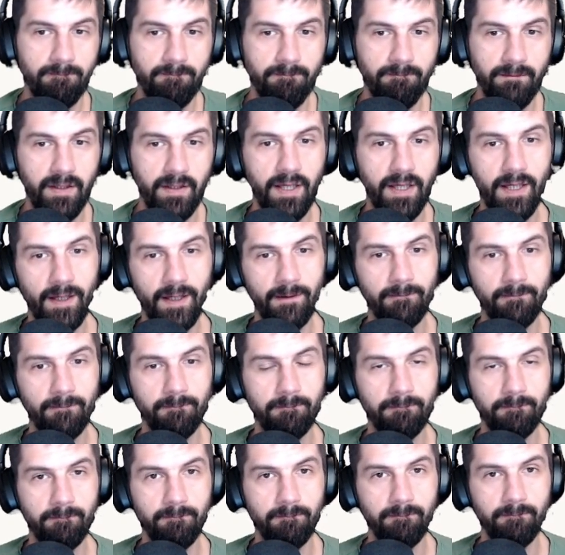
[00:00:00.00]
yeah
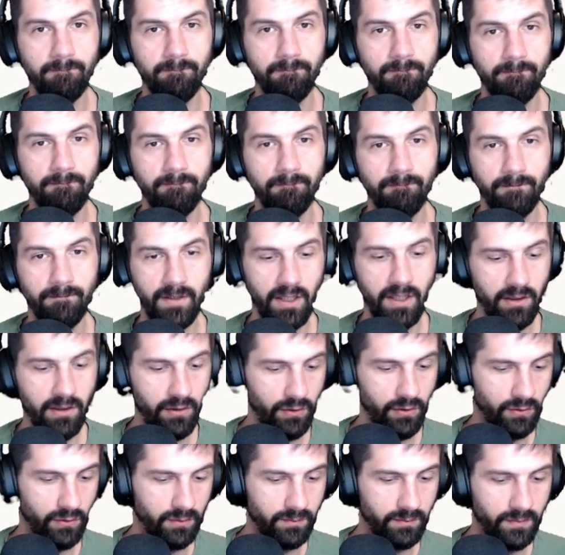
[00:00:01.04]
thank
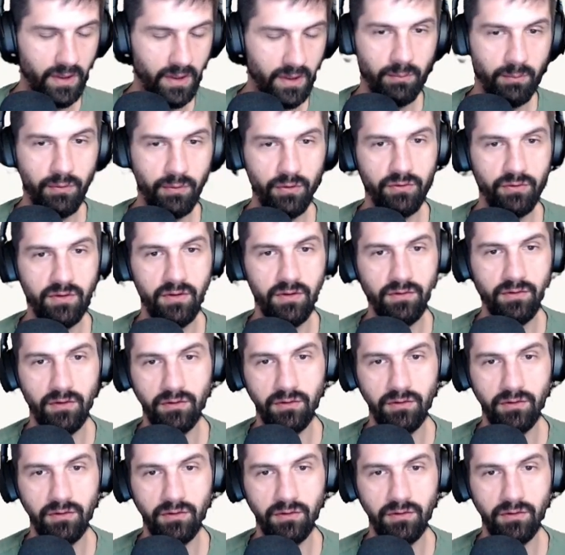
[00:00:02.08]
you I'll post this on